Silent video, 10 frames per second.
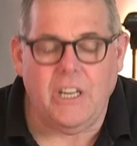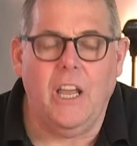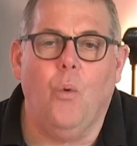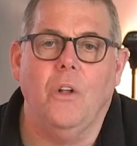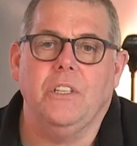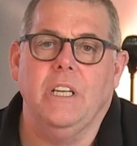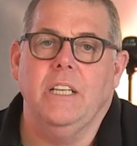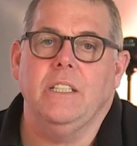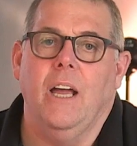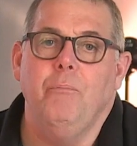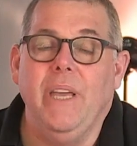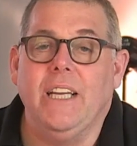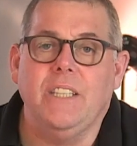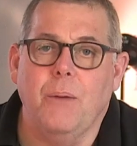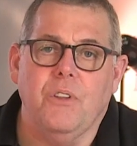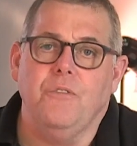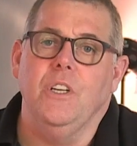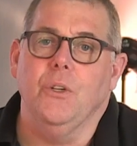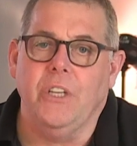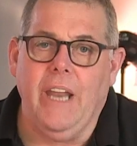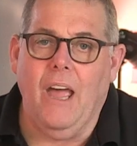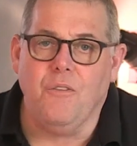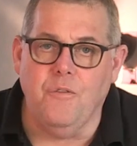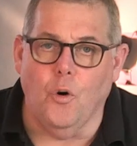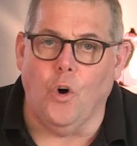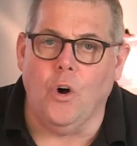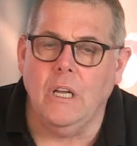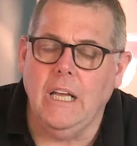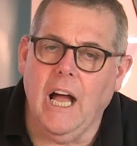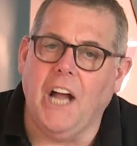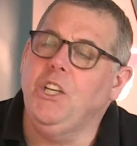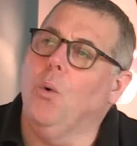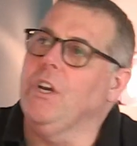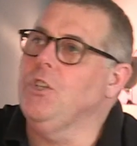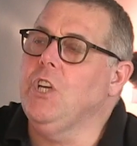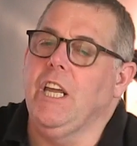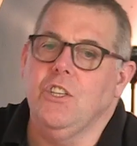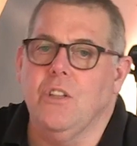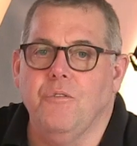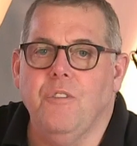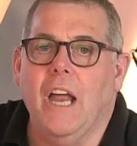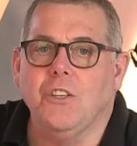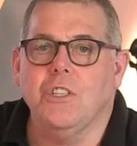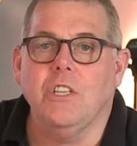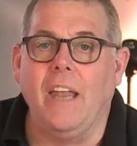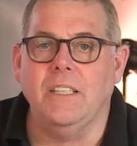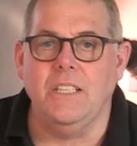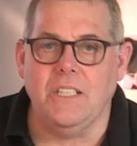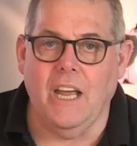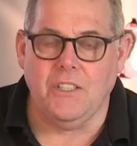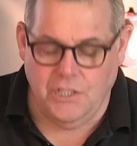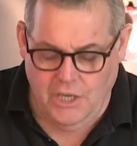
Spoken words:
say I wanted a bigger depth of field than F4. I don't want to change the flash settings as